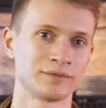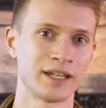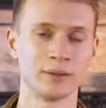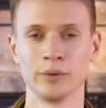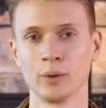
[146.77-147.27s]

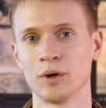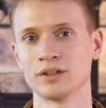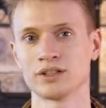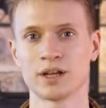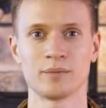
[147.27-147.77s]
and the real
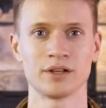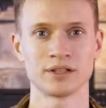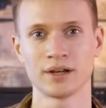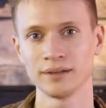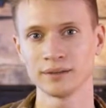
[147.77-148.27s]
one side by
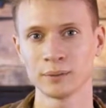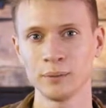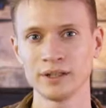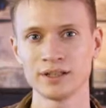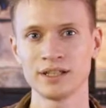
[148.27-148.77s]
side,
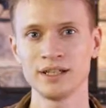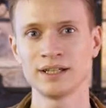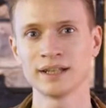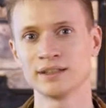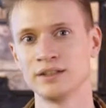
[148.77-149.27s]
we can see
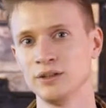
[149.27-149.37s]
that the